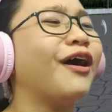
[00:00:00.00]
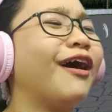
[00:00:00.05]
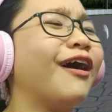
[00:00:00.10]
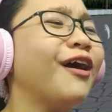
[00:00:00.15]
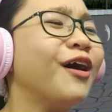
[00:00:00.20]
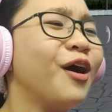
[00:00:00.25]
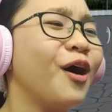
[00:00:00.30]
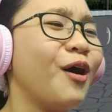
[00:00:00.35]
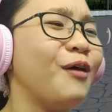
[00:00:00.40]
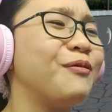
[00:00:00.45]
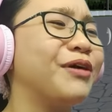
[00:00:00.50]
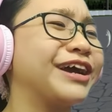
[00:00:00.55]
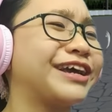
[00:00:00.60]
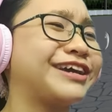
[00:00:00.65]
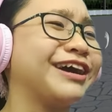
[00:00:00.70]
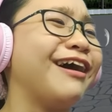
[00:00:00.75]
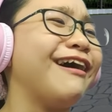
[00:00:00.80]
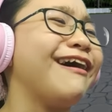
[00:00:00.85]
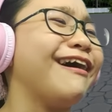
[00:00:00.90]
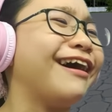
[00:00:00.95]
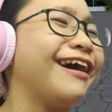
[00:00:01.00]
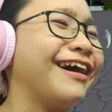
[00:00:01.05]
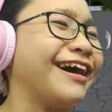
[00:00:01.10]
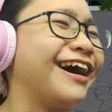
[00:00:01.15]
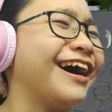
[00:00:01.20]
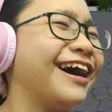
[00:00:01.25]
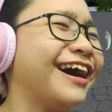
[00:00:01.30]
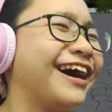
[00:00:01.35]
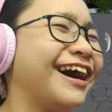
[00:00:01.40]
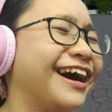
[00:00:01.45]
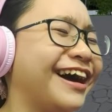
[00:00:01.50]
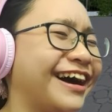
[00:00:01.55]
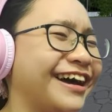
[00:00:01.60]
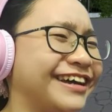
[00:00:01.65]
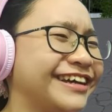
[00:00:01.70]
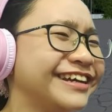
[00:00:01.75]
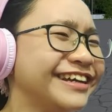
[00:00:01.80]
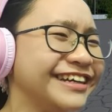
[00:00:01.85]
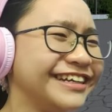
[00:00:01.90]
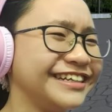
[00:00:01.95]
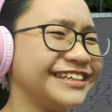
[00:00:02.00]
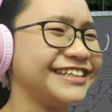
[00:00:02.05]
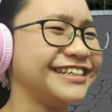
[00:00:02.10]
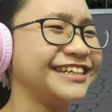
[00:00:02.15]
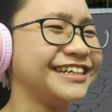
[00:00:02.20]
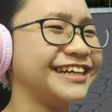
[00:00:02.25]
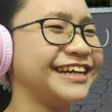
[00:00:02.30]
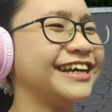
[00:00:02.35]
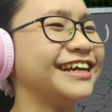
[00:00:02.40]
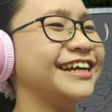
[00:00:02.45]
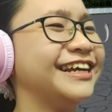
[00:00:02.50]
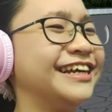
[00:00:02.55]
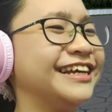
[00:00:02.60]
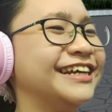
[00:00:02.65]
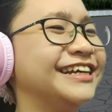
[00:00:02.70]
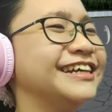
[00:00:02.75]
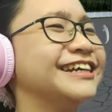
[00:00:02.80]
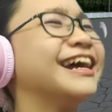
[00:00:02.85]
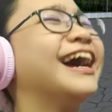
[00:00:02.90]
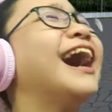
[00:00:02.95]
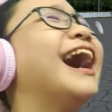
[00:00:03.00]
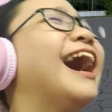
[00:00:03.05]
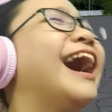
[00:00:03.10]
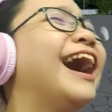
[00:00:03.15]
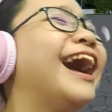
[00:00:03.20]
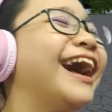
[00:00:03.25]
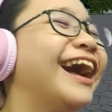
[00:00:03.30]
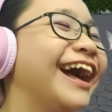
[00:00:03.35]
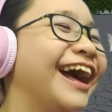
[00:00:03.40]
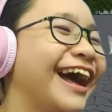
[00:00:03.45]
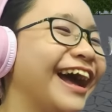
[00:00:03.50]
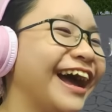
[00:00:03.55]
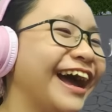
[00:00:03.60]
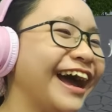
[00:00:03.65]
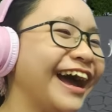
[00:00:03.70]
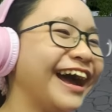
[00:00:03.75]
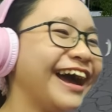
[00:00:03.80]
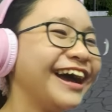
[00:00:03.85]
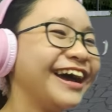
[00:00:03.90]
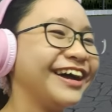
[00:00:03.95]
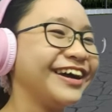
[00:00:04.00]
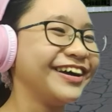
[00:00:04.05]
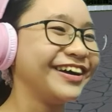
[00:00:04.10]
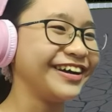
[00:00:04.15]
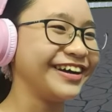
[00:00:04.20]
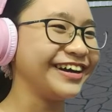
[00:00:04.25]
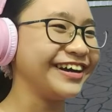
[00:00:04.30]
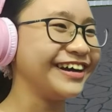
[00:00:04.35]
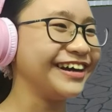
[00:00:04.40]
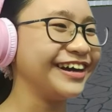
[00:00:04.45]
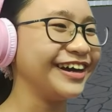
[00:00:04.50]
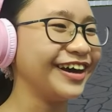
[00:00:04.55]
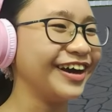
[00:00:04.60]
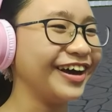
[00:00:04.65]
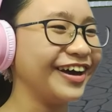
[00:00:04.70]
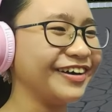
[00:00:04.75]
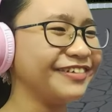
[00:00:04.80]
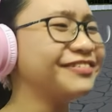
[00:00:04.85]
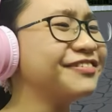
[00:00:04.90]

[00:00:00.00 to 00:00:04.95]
are. Oh my god! Are you kidding me? Why are you out here again?